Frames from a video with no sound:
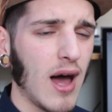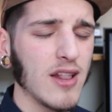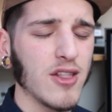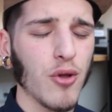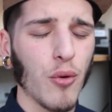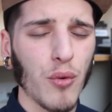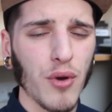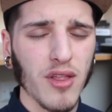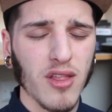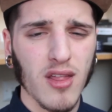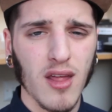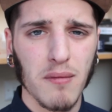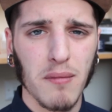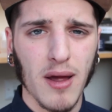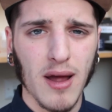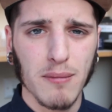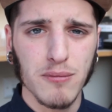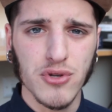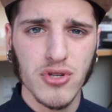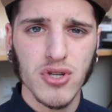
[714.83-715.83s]
I don't want to seem
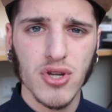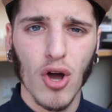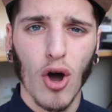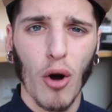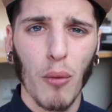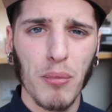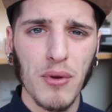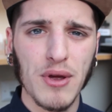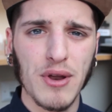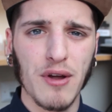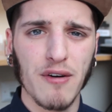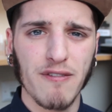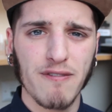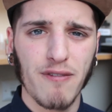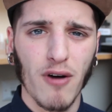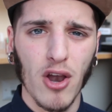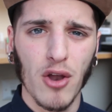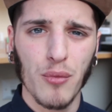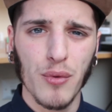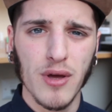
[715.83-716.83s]
like I'm just copying or
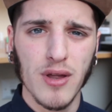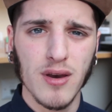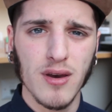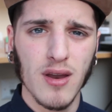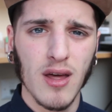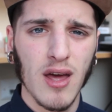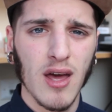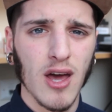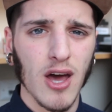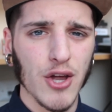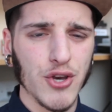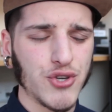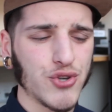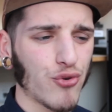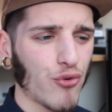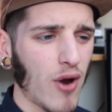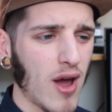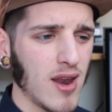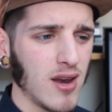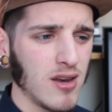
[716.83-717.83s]
following a
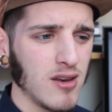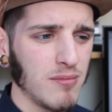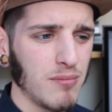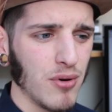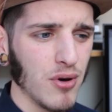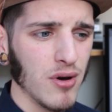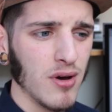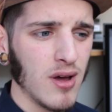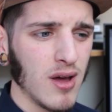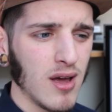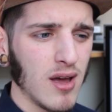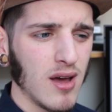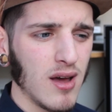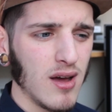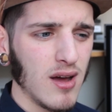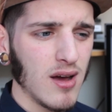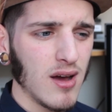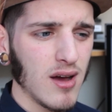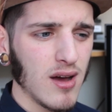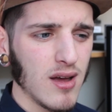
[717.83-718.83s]
trend, but
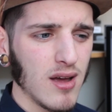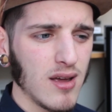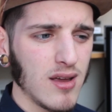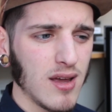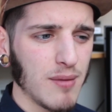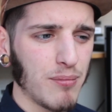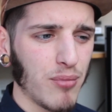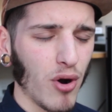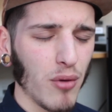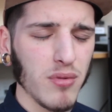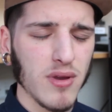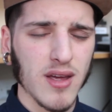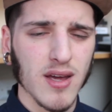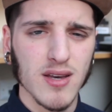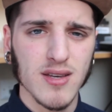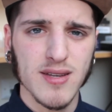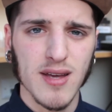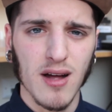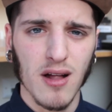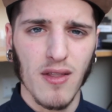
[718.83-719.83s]
you probably
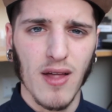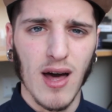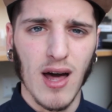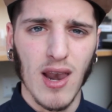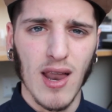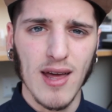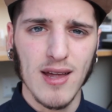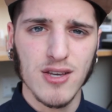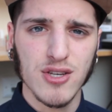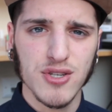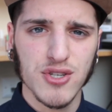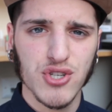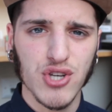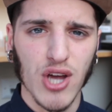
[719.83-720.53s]
can tell that I like just